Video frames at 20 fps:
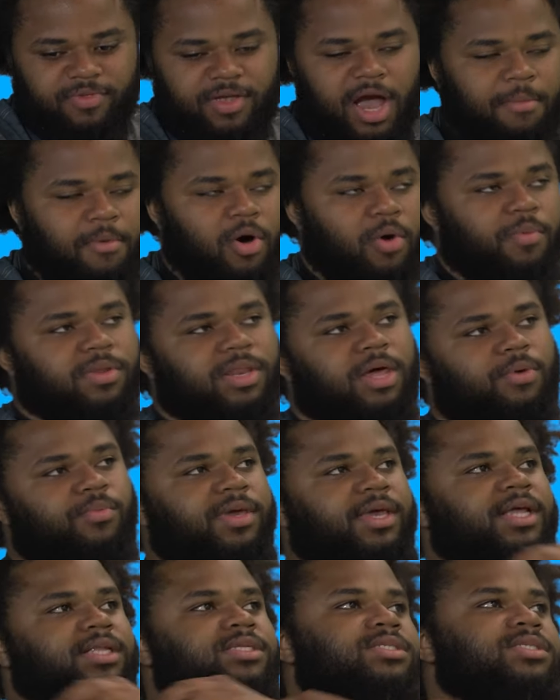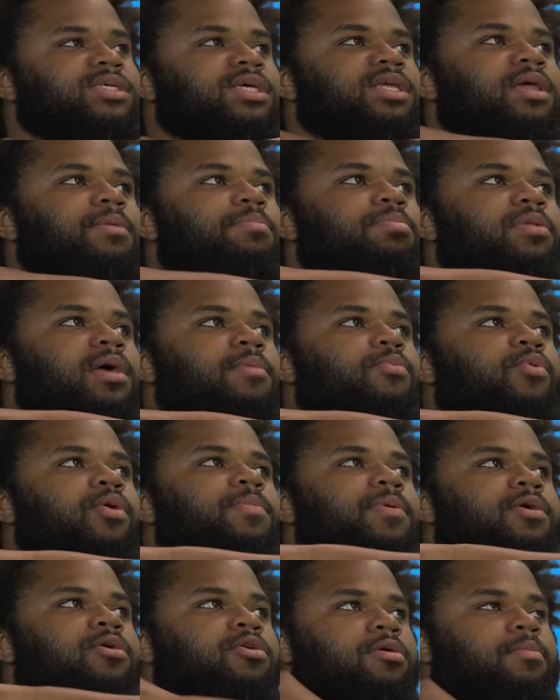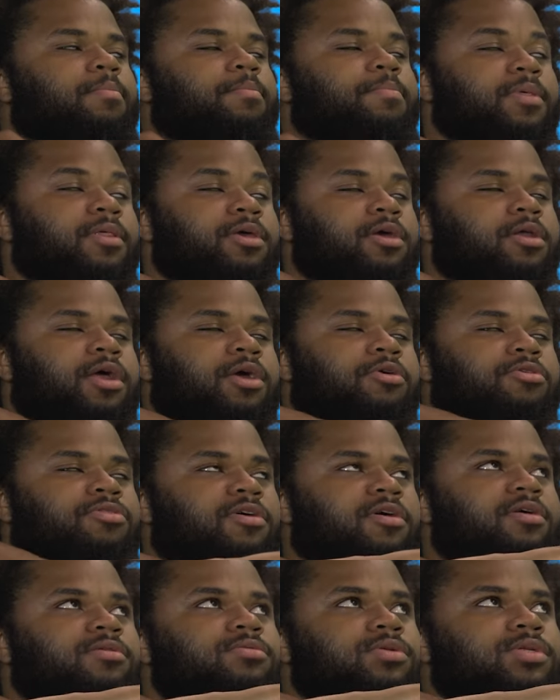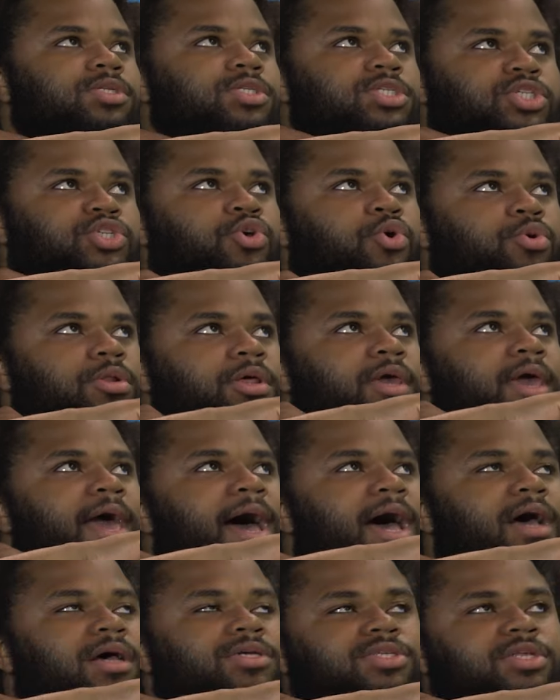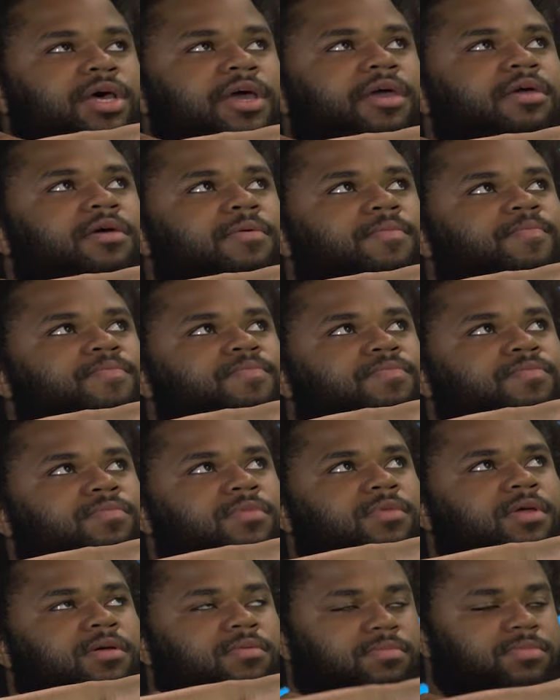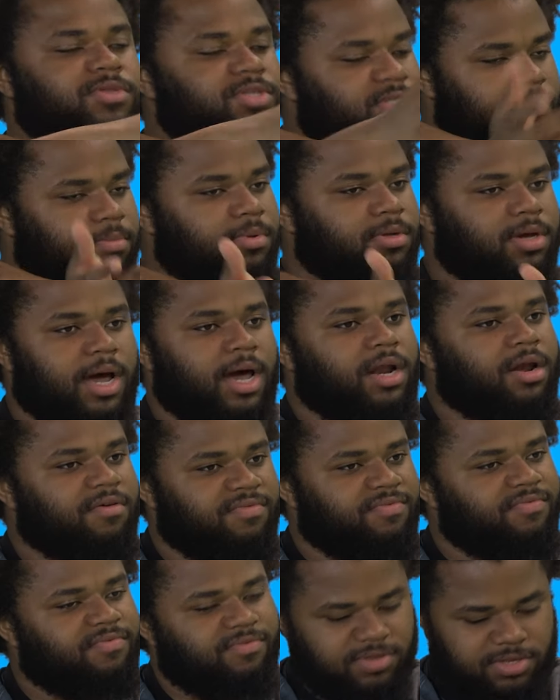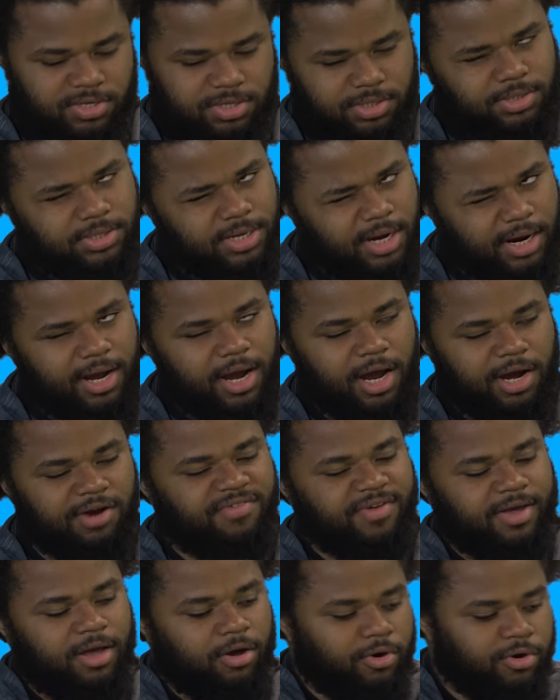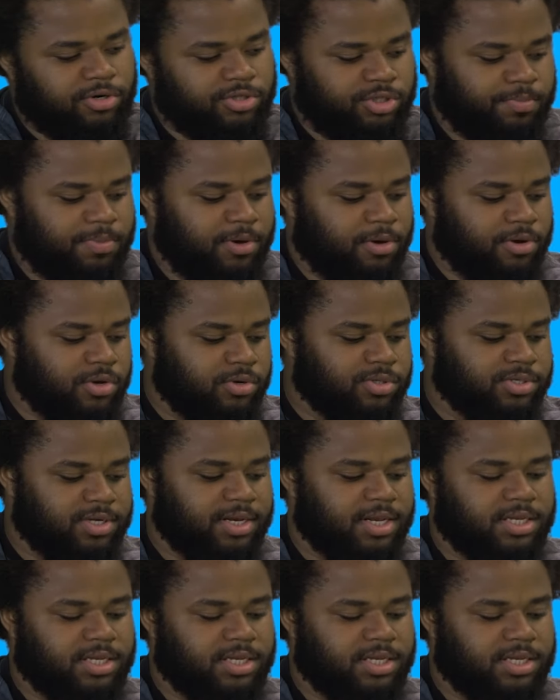I'm hoping that we get to see that Playboy billionaire thing solely as like some kind of, kind of like how Christian Bale used it.